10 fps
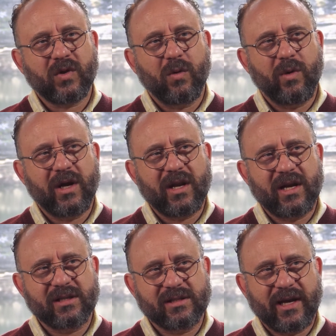when
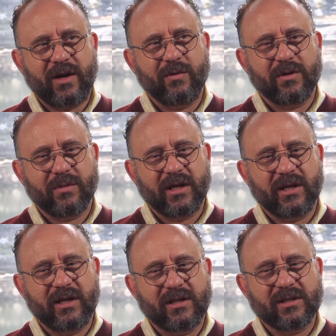I sat with my
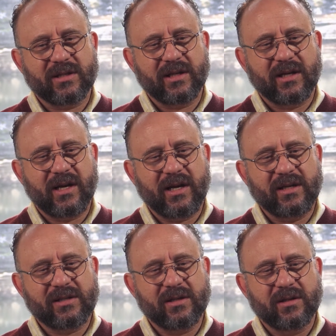kids and said,
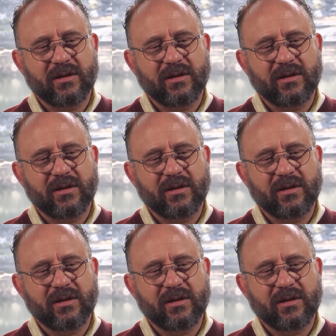guys,